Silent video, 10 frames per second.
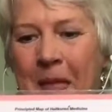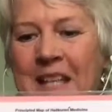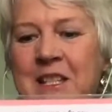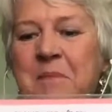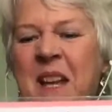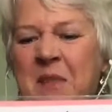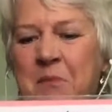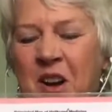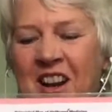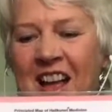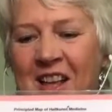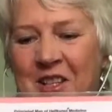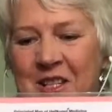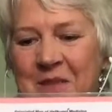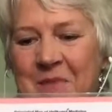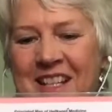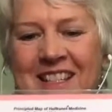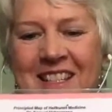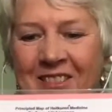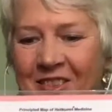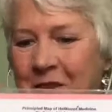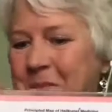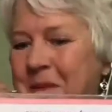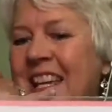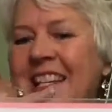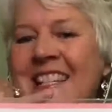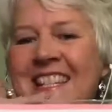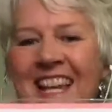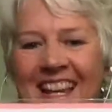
That's the best part of Heilkunst medicine for me is